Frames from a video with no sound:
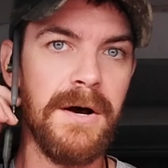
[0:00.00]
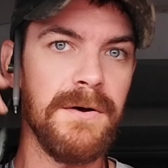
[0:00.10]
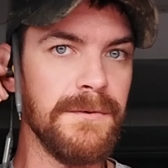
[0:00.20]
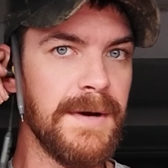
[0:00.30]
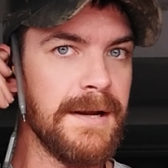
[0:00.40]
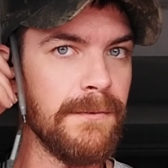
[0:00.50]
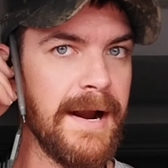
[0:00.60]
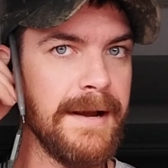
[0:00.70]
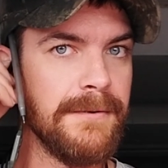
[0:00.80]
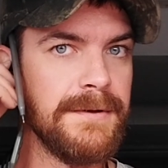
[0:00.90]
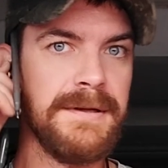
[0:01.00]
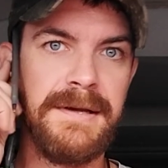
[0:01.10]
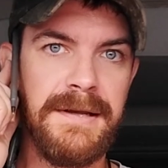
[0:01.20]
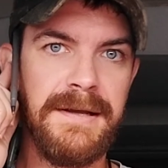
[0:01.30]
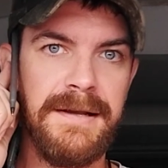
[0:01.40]
all the way around.
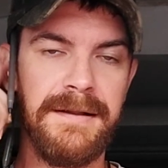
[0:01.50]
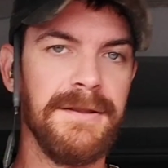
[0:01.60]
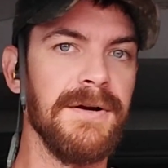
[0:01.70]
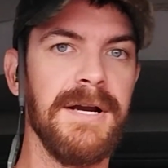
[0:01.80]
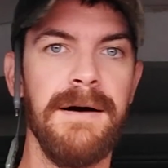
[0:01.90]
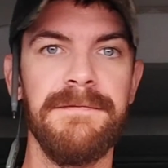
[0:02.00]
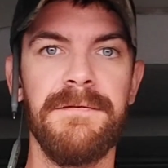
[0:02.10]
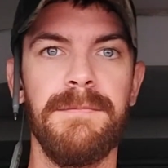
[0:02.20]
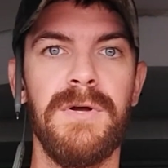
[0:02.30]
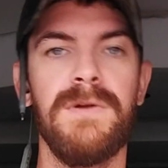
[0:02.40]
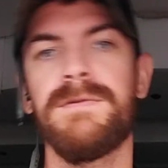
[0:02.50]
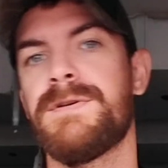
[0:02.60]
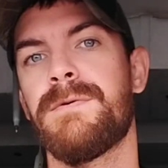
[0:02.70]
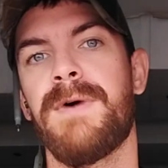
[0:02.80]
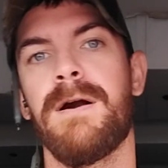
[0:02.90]
They're comfortable.
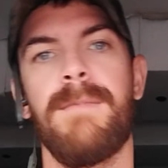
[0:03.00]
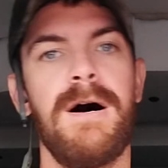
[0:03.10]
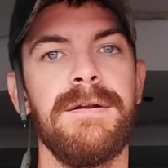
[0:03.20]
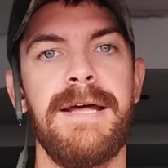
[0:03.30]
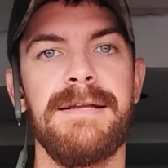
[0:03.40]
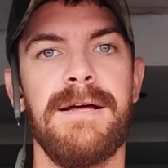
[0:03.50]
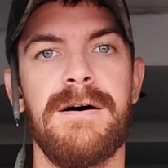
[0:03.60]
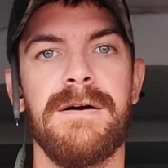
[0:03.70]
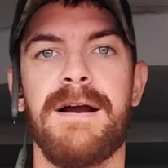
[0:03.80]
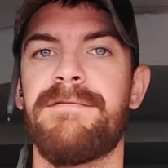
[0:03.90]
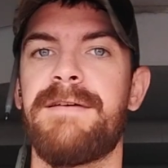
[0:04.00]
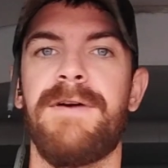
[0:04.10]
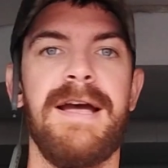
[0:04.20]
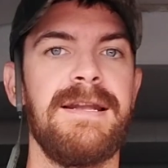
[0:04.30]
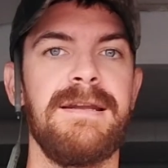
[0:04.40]
You can wear them all day long. I've
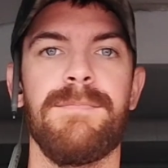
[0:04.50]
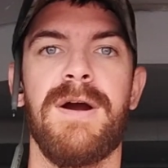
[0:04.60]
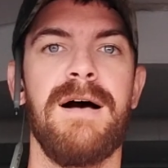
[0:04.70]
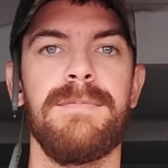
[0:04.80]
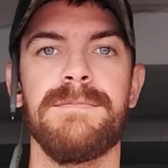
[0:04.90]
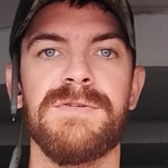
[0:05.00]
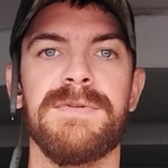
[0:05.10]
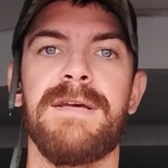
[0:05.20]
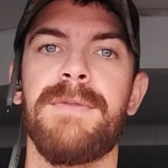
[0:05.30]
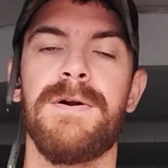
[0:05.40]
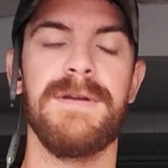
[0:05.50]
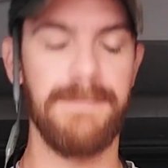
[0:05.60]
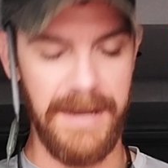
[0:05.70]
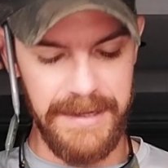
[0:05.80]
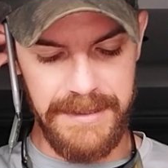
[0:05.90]
never had any problems with them hurting
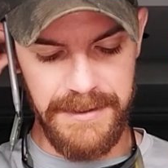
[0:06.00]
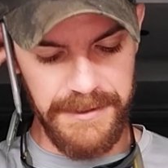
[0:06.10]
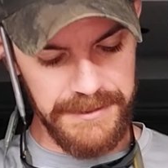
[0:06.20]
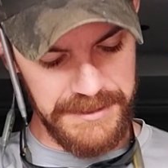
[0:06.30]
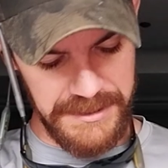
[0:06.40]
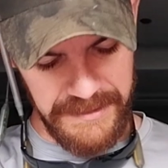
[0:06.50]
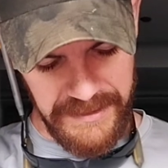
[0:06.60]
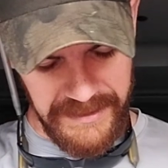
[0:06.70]
my ears.